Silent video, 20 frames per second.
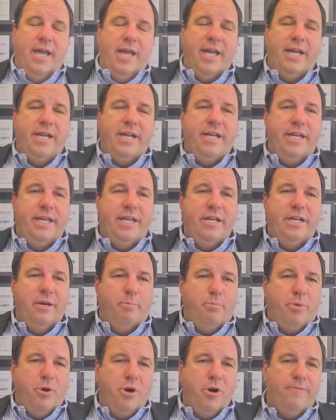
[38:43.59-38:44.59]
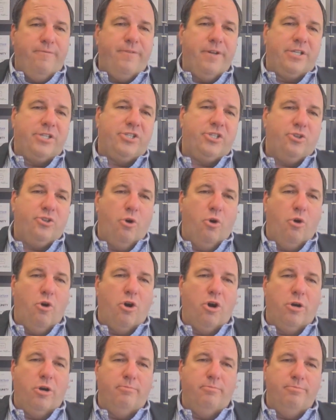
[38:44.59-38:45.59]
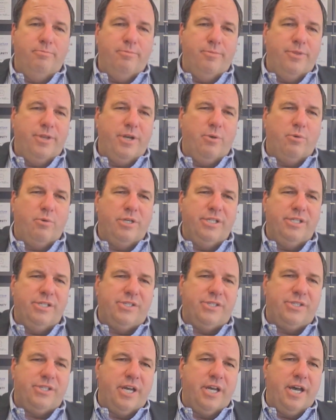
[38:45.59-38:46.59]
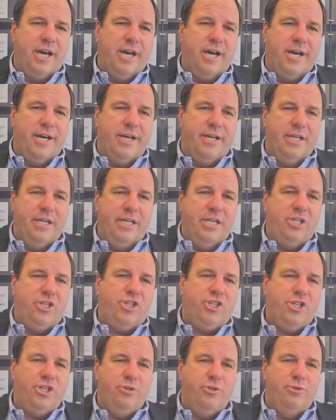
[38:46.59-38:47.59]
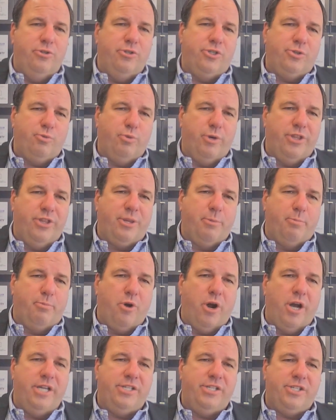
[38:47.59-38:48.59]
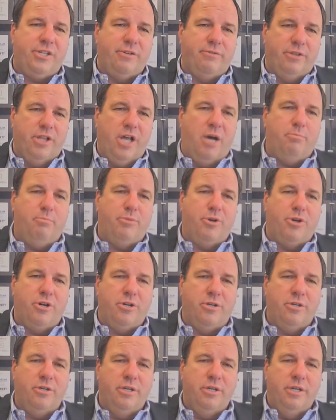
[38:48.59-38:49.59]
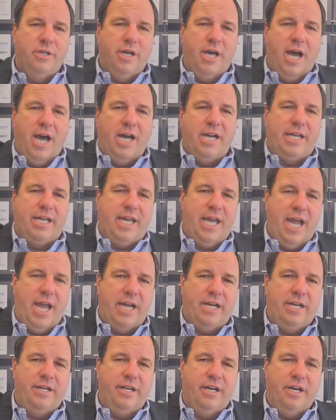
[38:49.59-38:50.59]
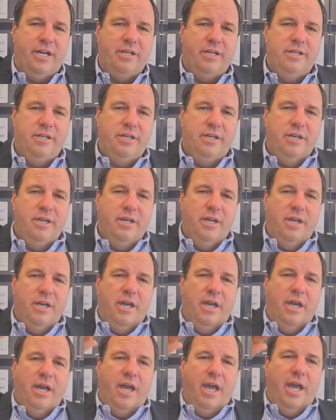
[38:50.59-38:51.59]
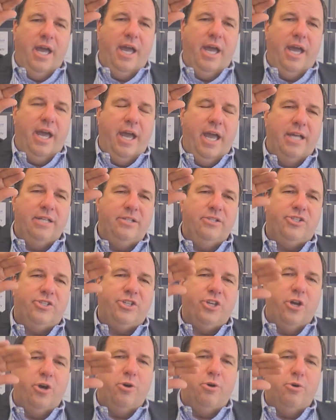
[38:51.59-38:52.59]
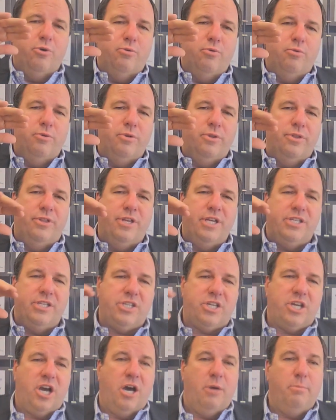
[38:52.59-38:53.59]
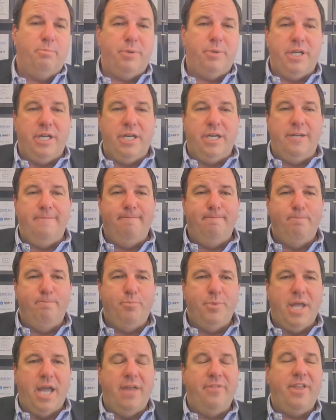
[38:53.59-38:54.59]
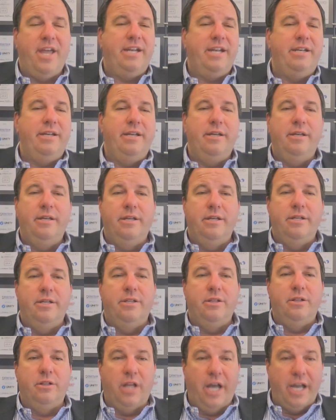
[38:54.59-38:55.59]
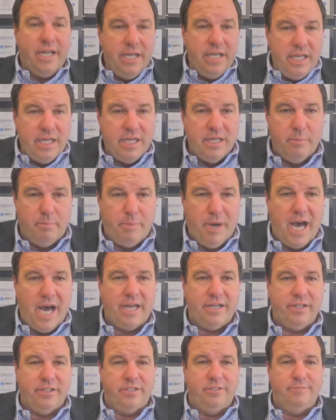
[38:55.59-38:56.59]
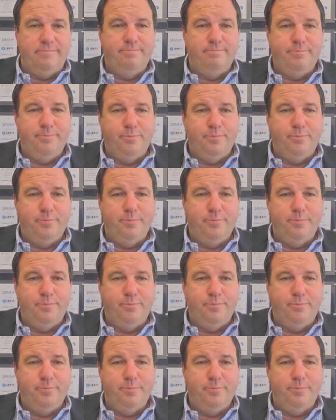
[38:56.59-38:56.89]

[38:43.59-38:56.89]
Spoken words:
And in a perfect storm, there was issues with the price of lumber out of Canada. And so this company, and then lightning in a bottle,